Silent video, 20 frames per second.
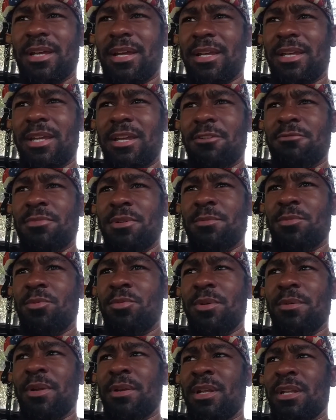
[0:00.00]
I can't remember
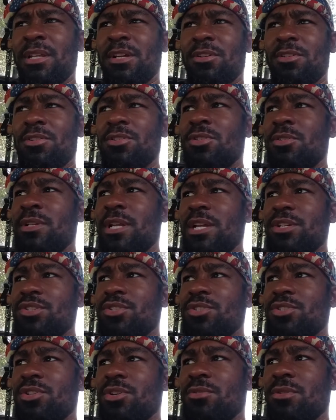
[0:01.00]
what. I think I heard on
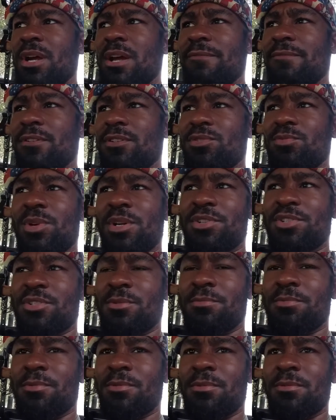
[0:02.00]
National Geographic. I was watching
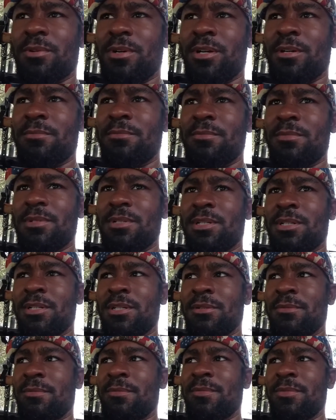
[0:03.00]
some program.
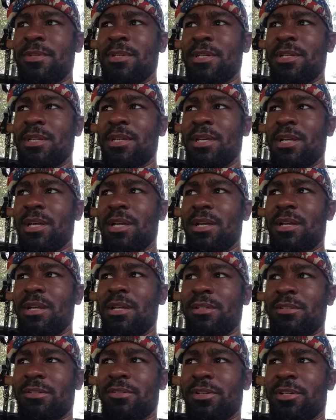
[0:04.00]
And
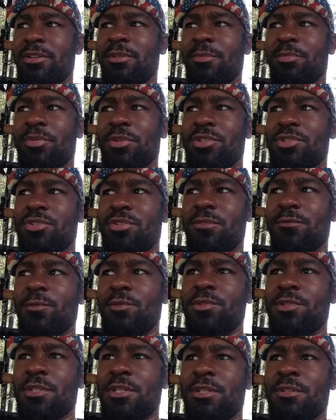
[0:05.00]
I'm pretty sure if you've
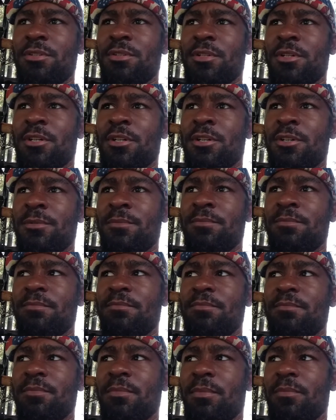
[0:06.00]
seen any of
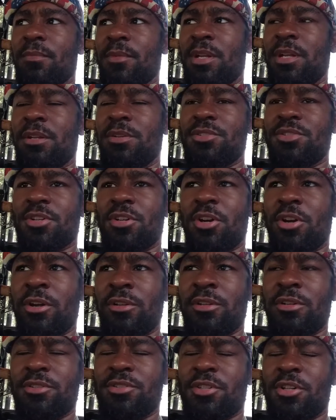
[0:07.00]
the
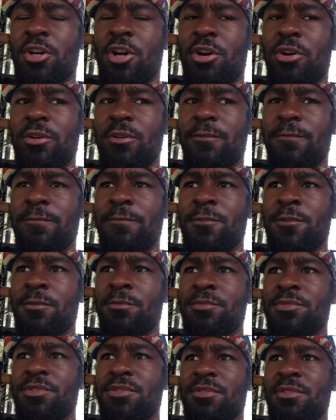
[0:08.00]
Sicario
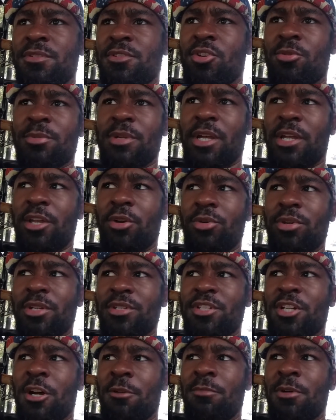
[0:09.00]
films, the term coyote has
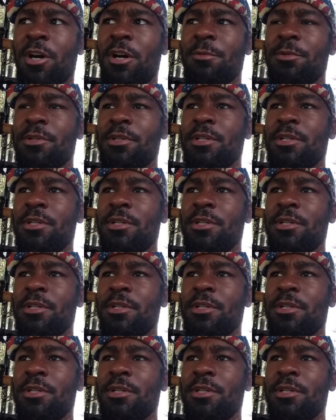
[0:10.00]
come up.